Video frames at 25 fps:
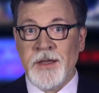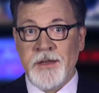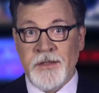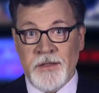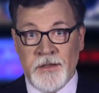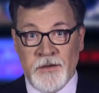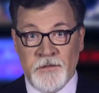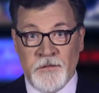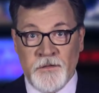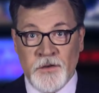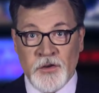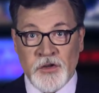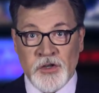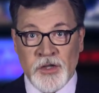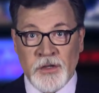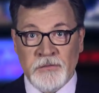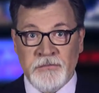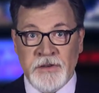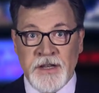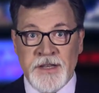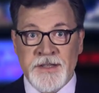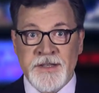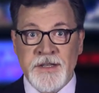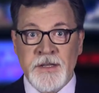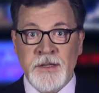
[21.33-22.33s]
The official
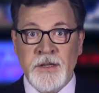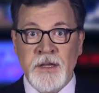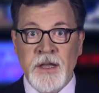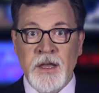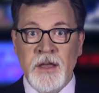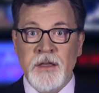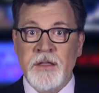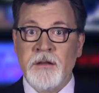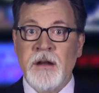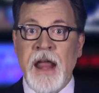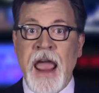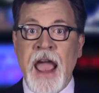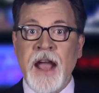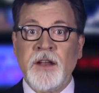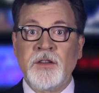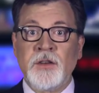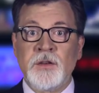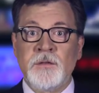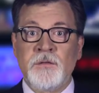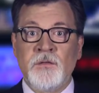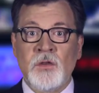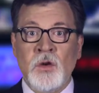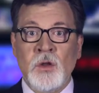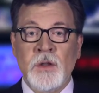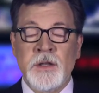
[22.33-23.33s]
reason? Their
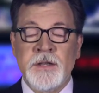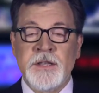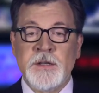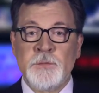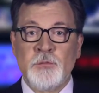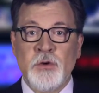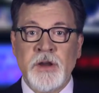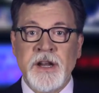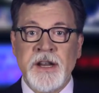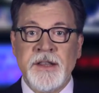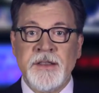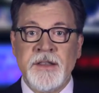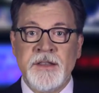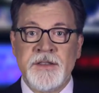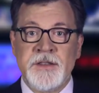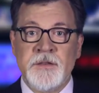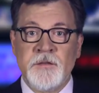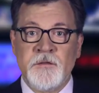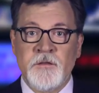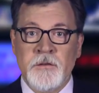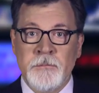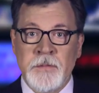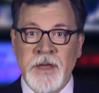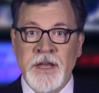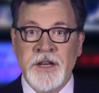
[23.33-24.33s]
active role in spreading
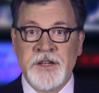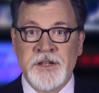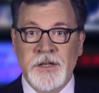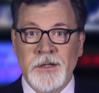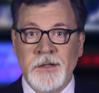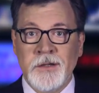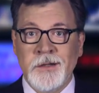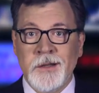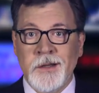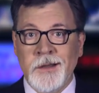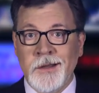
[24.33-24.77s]
disinformation.